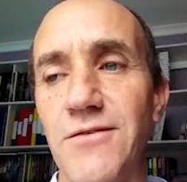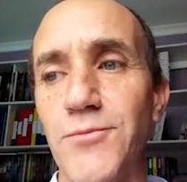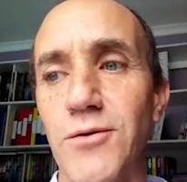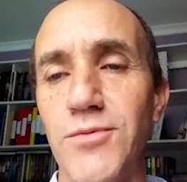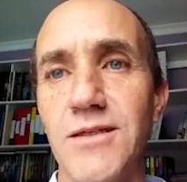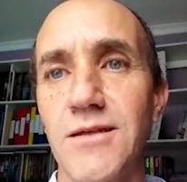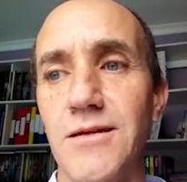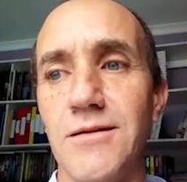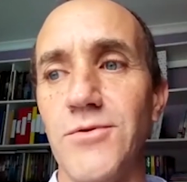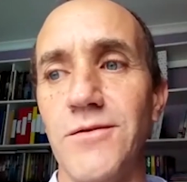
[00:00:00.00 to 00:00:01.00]
property, and
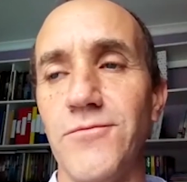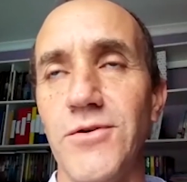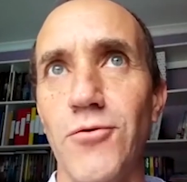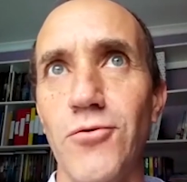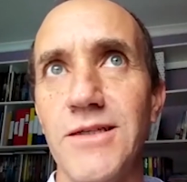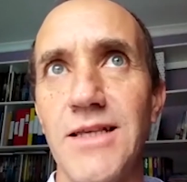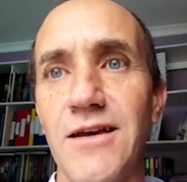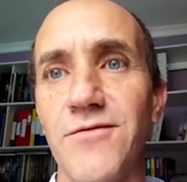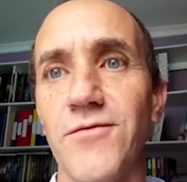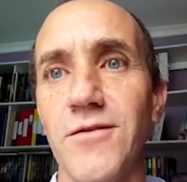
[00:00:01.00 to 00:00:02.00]
we always have
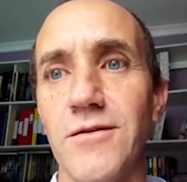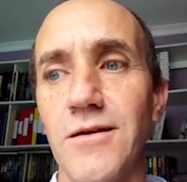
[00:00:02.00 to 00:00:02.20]
a